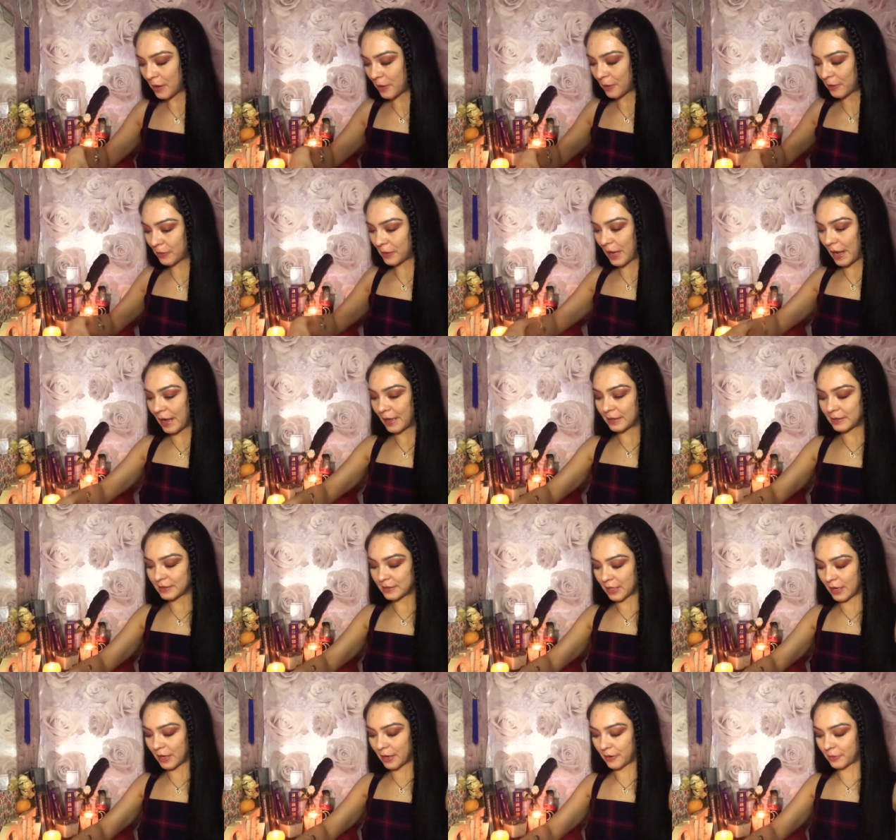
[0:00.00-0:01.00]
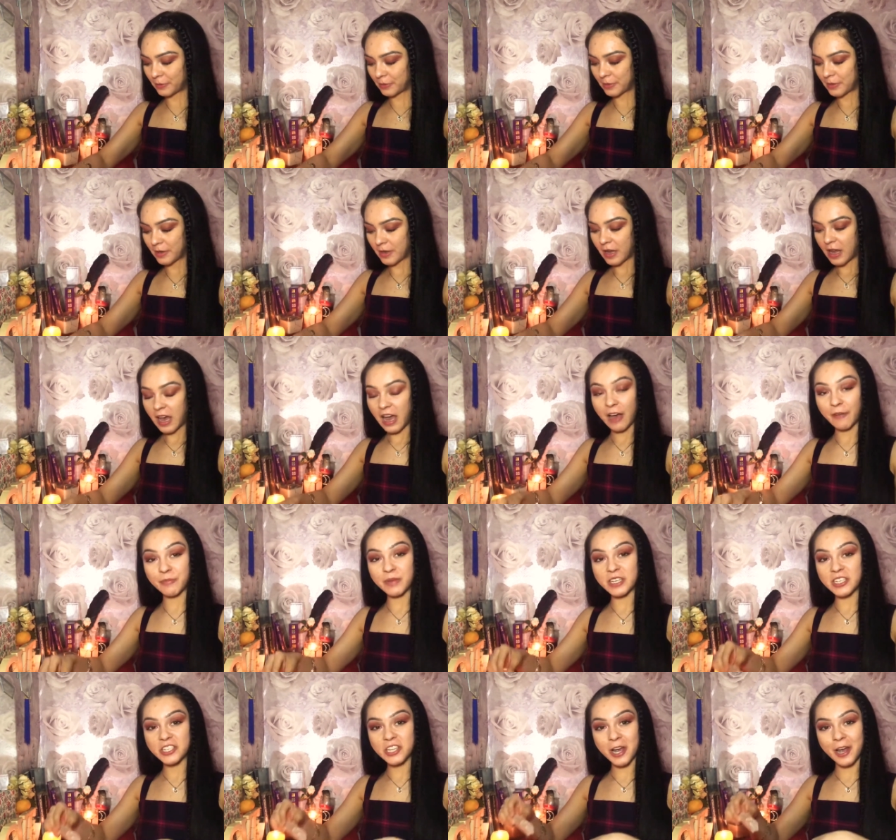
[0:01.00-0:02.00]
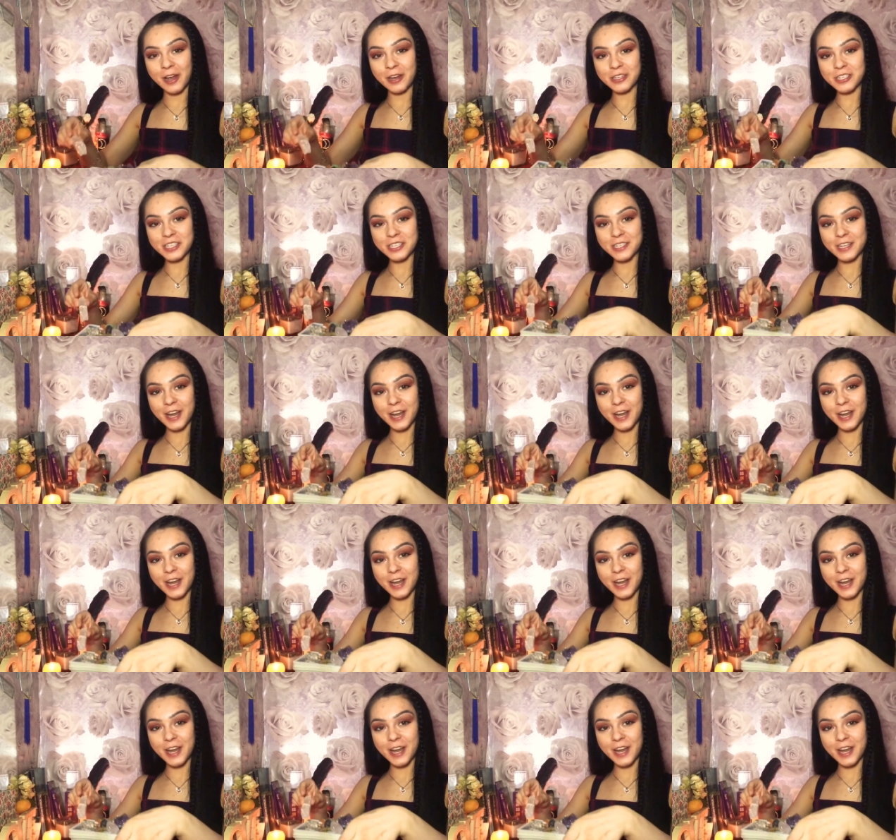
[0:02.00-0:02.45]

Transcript: Okay, so I've been charging